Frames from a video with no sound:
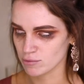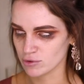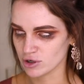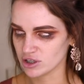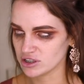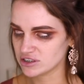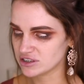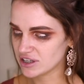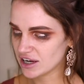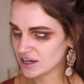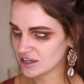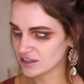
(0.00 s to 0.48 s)
I'm
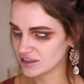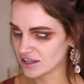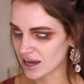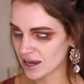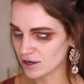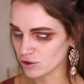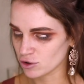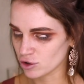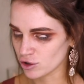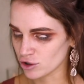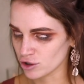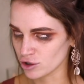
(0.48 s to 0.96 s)
gonna take
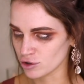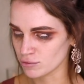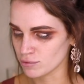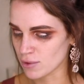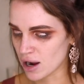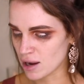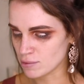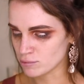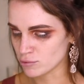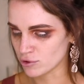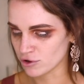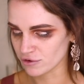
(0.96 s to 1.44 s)
that on
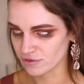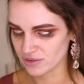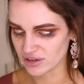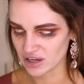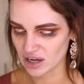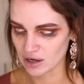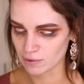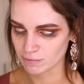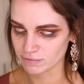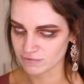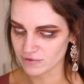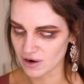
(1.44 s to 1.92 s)
my
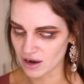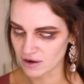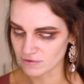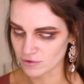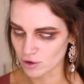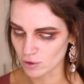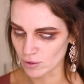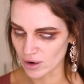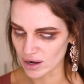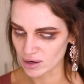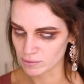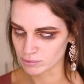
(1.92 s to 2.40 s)
Morphe
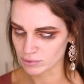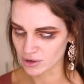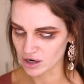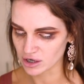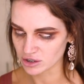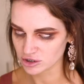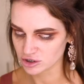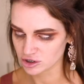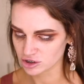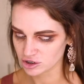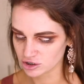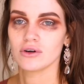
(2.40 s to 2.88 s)
M508
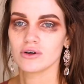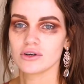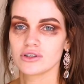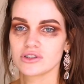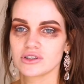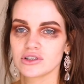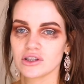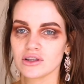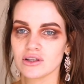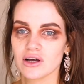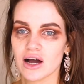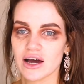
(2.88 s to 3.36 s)
brush.
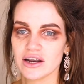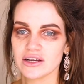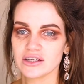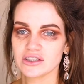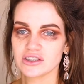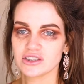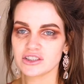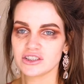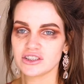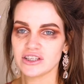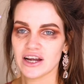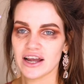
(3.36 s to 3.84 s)
Gosh, the
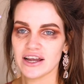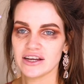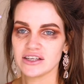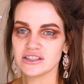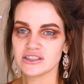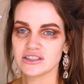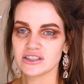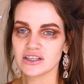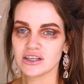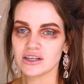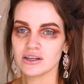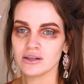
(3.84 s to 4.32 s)
lighting is
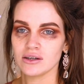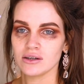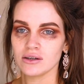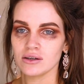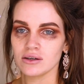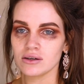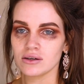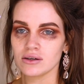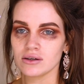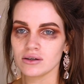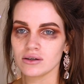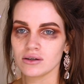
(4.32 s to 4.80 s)
changing
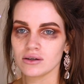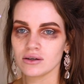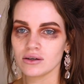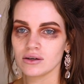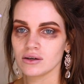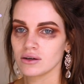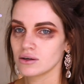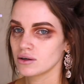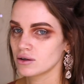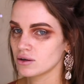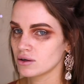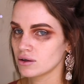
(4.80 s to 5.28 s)

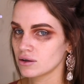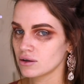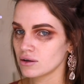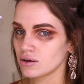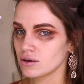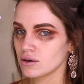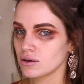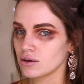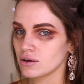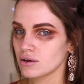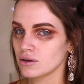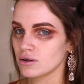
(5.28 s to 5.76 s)

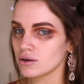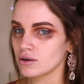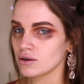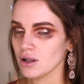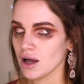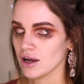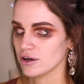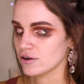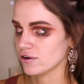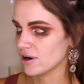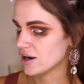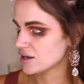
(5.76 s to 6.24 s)

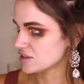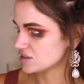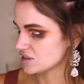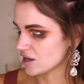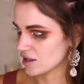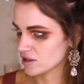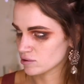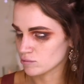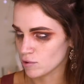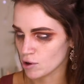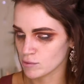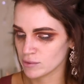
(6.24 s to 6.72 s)
like
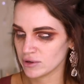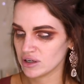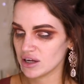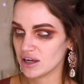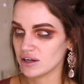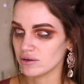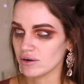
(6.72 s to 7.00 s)
crazy at the moment.